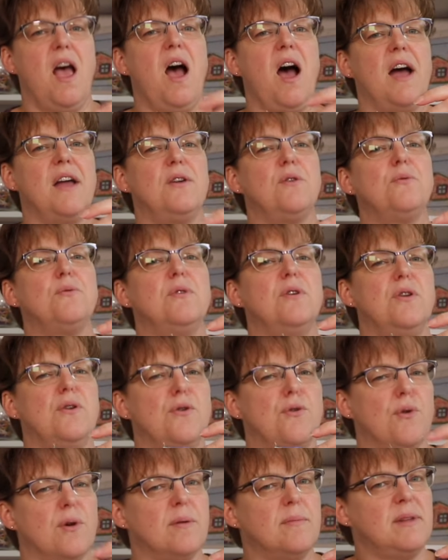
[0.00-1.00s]
I don't
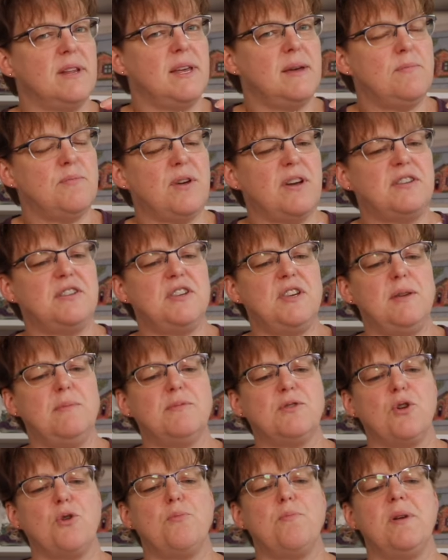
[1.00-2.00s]
normally press
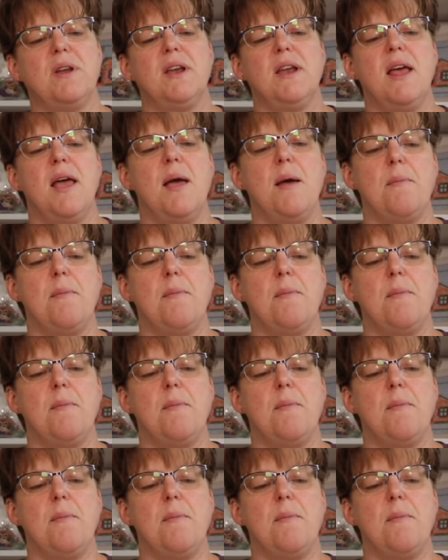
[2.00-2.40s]
seams open,